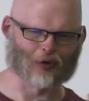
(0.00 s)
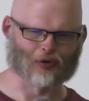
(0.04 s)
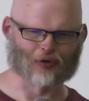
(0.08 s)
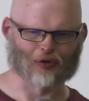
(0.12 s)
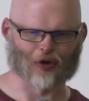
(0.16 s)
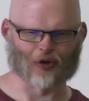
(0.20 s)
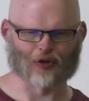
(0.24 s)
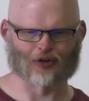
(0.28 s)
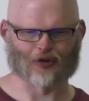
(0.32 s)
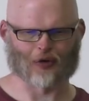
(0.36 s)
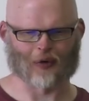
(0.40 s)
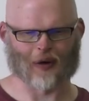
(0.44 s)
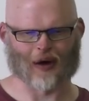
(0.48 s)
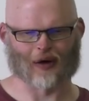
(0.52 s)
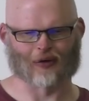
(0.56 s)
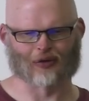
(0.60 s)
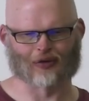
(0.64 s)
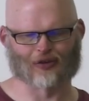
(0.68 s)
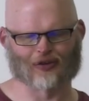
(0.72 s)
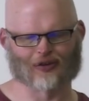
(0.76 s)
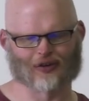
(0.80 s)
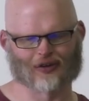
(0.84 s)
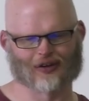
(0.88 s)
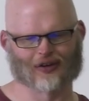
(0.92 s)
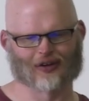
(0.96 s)
will float
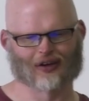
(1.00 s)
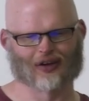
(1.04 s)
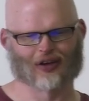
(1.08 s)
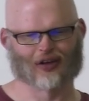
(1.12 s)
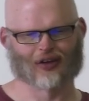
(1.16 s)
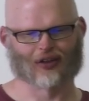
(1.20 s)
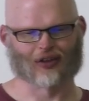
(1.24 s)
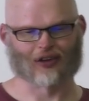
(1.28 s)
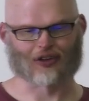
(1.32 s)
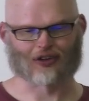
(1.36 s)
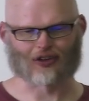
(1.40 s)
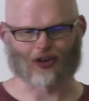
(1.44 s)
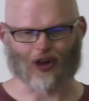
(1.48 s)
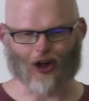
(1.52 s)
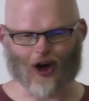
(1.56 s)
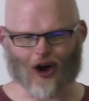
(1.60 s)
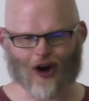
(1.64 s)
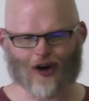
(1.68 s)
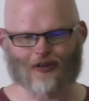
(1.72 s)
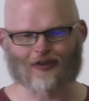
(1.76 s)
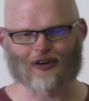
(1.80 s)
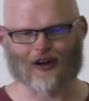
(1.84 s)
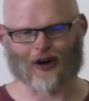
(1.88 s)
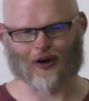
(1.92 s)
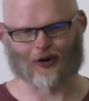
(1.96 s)
around. The
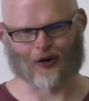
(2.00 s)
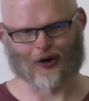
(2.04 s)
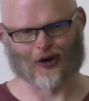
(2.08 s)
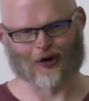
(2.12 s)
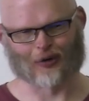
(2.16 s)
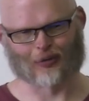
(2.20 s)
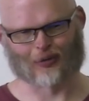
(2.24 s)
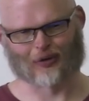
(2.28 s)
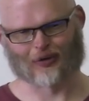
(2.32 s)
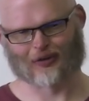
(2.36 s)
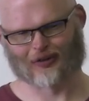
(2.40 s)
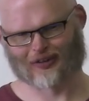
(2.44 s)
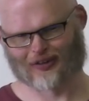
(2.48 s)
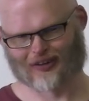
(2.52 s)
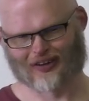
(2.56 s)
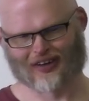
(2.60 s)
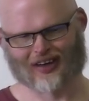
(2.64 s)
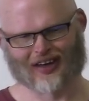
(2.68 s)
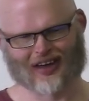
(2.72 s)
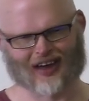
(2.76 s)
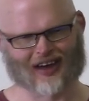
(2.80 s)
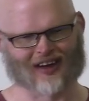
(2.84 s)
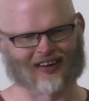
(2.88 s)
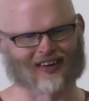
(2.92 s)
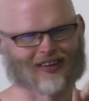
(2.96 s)
Slavic group
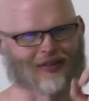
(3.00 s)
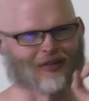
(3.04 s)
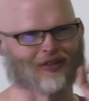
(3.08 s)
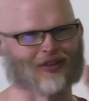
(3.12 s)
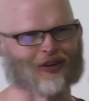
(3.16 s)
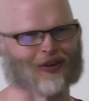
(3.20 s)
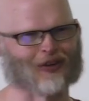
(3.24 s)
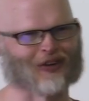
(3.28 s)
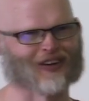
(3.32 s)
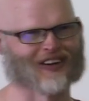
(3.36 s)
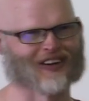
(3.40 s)
has some new